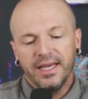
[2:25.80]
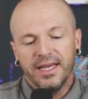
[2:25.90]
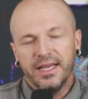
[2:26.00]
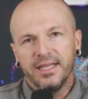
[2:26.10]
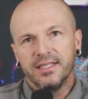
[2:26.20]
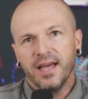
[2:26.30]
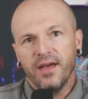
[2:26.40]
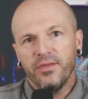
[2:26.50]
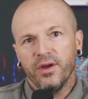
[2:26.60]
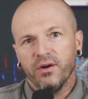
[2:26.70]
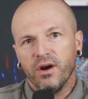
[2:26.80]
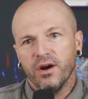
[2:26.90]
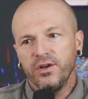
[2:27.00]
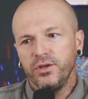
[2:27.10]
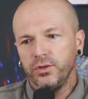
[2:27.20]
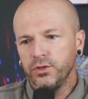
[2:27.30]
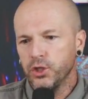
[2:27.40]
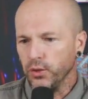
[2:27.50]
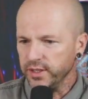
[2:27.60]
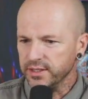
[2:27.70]
is that there are new
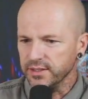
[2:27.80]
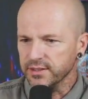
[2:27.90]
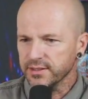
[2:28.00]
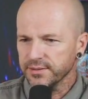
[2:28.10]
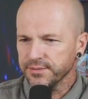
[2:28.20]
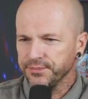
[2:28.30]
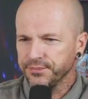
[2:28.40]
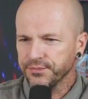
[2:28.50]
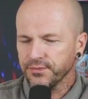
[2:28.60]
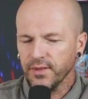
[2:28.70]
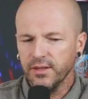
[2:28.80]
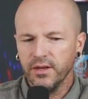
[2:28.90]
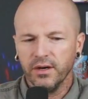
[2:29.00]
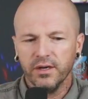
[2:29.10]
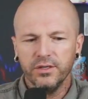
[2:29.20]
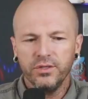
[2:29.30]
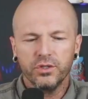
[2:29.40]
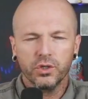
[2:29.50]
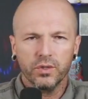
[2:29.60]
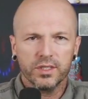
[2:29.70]
choices. There are new
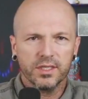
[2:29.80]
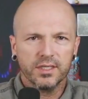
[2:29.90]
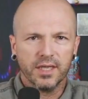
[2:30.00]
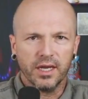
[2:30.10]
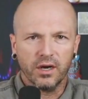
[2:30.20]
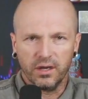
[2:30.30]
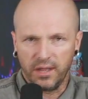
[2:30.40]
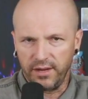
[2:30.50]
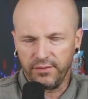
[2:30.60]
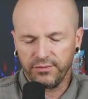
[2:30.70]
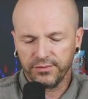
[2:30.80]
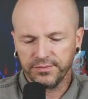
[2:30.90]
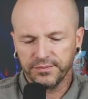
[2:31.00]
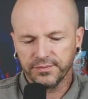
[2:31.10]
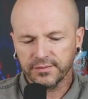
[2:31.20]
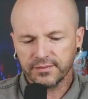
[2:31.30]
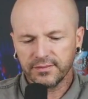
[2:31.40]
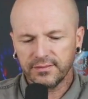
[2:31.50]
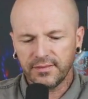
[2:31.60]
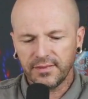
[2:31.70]
choices in our life.
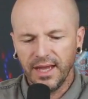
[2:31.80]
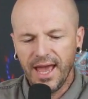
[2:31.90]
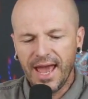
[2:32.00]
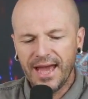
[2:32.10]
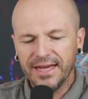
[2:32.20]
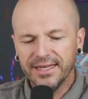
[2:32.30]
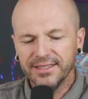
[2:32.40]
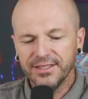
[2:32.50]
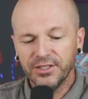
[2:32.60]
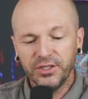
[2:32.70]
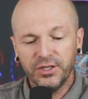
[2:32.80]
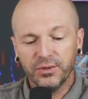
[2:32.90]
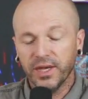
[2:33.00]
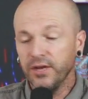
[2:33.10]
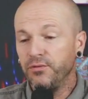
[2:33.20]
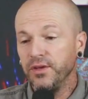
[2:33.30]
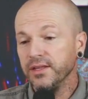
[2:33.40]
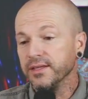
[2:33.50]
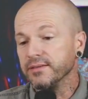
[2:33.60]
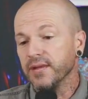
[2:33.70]
And, can you feel
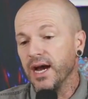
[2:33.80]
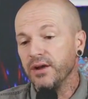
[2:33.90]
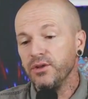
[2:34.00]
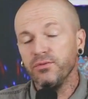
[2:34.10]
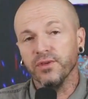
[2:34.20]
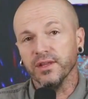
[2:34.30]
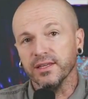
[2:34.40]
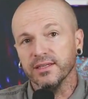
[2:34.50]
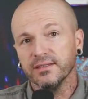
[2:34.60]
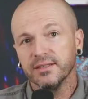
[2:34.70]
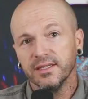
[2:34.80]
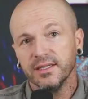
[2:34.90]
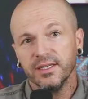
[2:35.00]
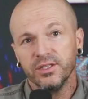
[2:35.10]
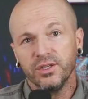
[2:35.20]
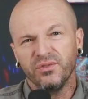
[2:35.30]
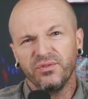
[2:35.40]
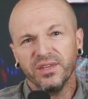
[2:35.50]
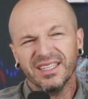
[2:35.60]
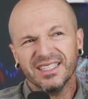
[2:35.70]
it? How do you feel it? Do you
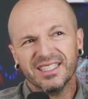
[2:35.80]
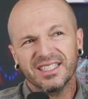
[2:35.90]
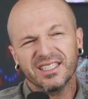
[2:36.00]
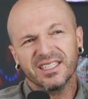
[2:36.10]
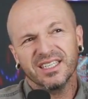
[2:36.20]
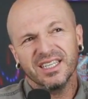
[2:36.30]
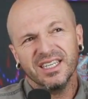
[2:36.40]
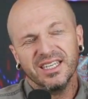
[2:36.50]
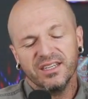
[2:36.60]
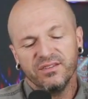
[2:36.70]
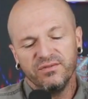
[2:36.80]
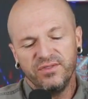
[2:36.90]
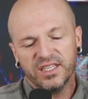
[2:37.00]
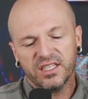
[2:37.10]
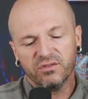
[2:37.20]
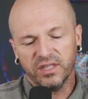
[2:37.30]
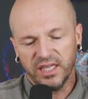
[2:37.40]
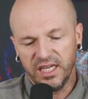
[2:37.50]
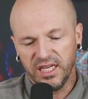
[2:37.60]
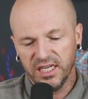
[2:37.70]
feel it
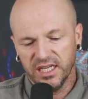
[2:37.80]
viscerally,